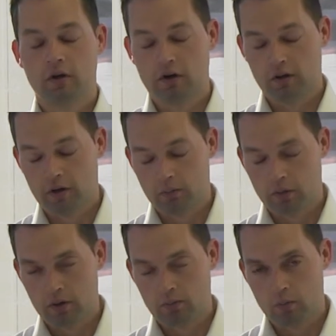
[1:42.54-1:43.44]
a little
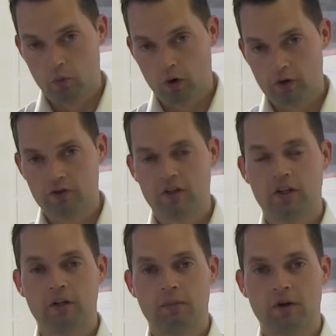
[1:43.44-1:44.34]
bit worse
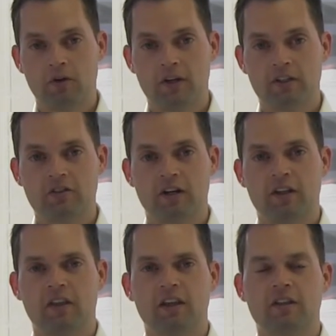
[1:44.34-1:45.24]
in the Middle East, and
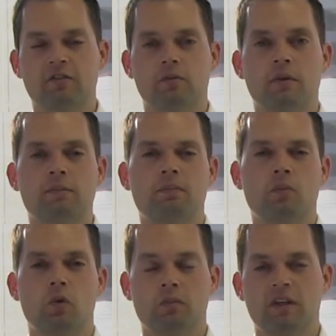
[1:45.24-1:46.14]
I think this
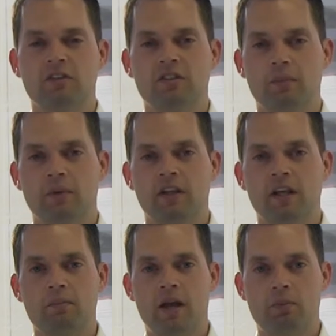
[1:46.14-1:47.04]
would be something
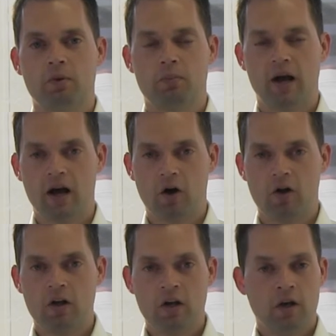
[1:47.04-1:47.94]
that may
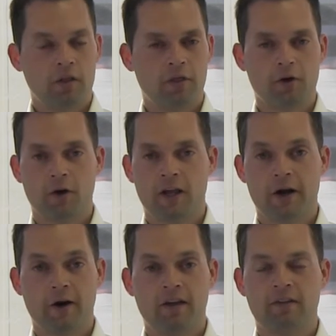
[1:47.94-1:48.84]
propel the
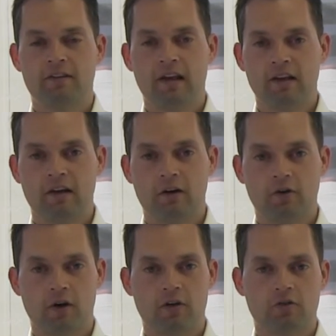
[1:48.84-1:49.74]
30-year and the 10-year
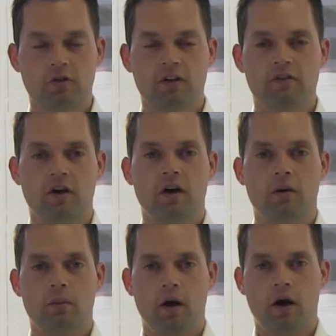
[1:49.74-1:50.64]
treasuries
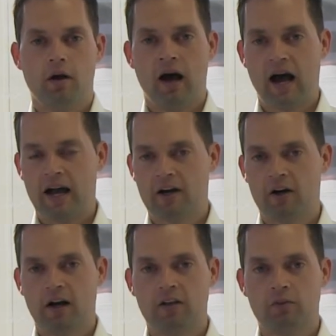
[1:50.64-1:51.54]

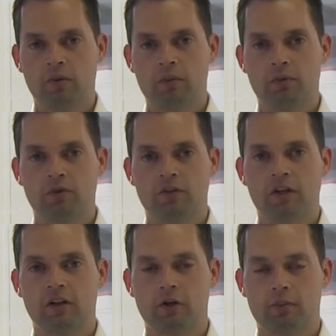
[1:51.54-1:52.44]
higher as people
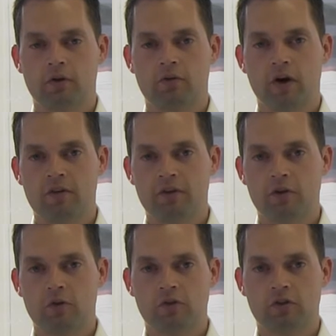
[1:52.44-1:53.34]
seek a little bit of
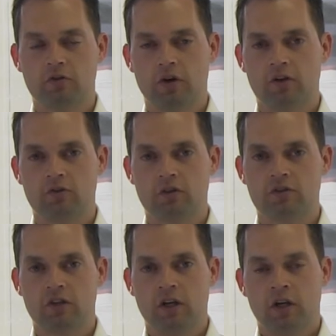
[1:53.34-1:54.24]
refuge in
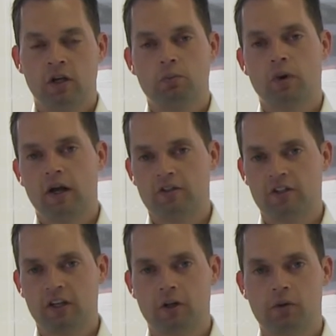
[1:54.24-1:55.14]
treasuries. You probably
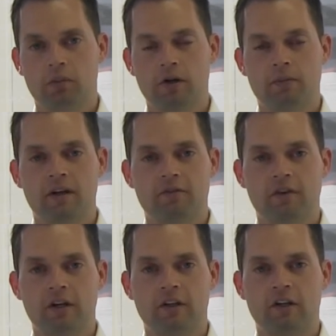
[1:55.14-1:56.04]
see a little bit of
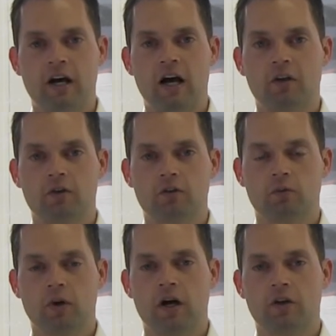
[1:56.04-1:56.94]
benefit in the dollar
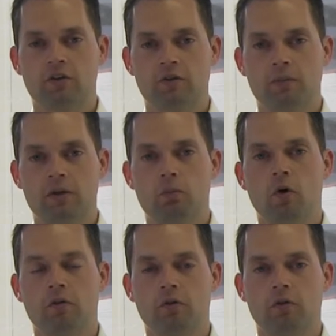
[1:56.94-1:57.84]
as well, as it'd be
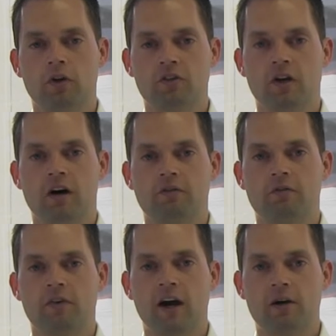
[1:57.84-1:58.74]
more of a risk-off
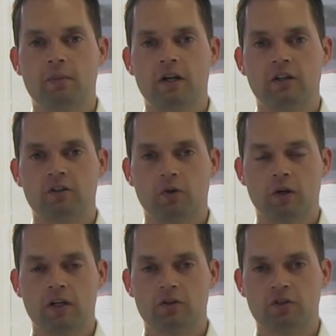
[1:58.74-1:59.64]
environment until
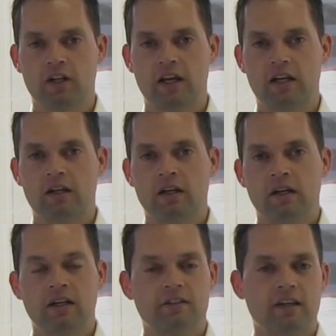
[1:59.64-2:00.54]
we understand
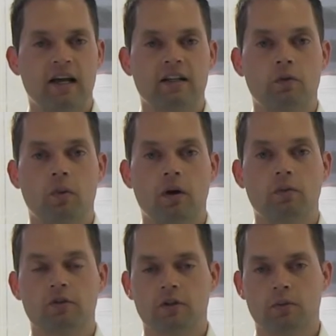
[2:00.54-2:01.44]
exactly what
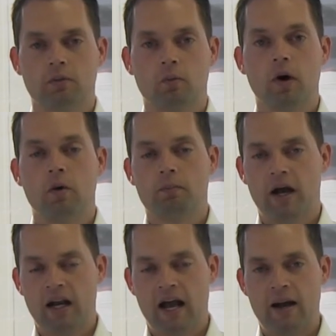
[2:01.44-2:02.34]

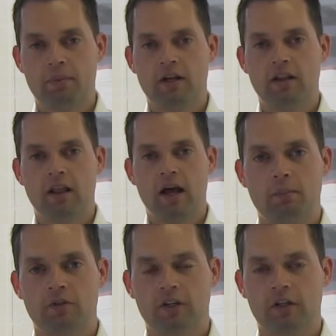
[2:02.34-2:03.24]
might happen in
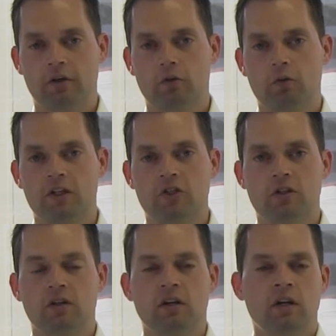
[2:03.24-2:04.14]
particular
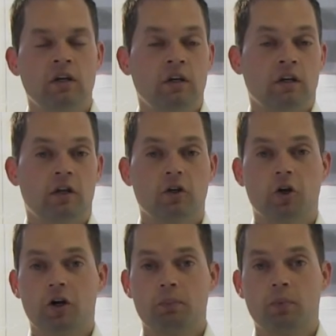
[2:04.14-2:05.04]
region. In
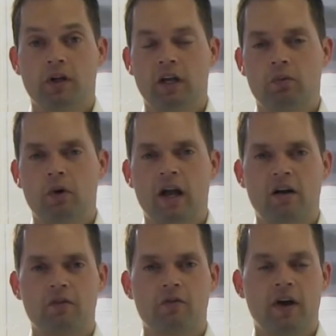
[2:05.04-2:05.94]
Europe, again, we
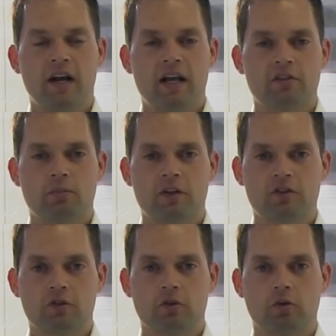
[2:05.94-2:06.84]
have finance
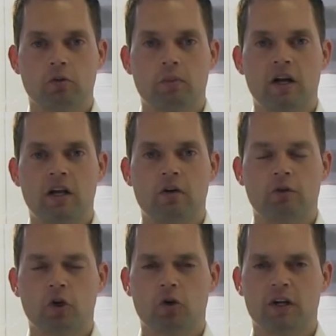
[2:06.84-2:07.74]
ministers who are meeting
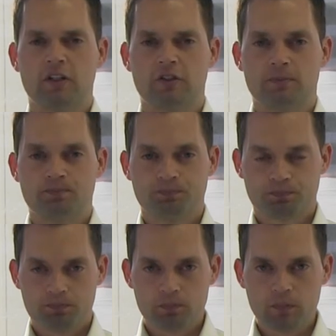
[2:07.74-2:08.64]
over Greece.
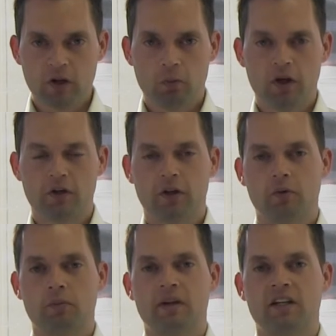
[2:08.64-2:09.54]
Whether there
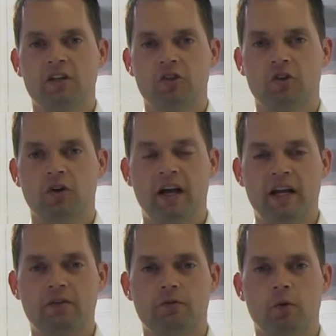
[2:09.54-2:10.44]
would be additional
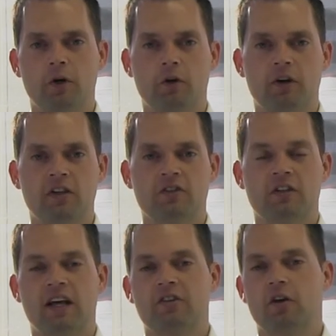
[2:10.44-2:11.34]
aid for Greece,
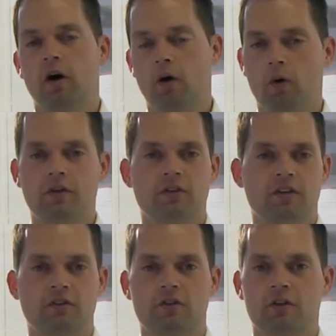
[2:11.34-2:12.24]
and that's always a
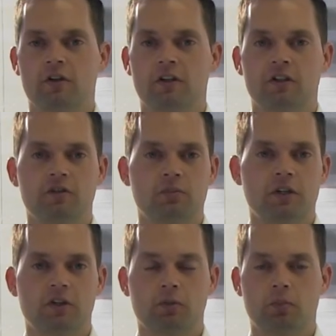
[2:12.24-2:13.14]
concern at this
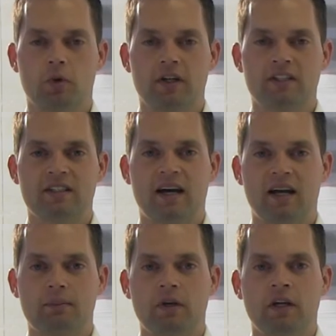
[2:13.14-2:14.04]
particular point in
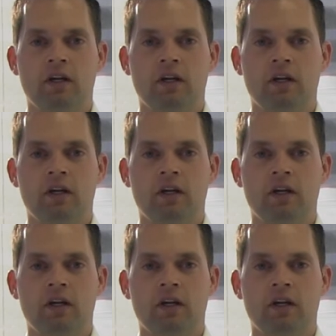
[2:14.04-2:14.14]
time.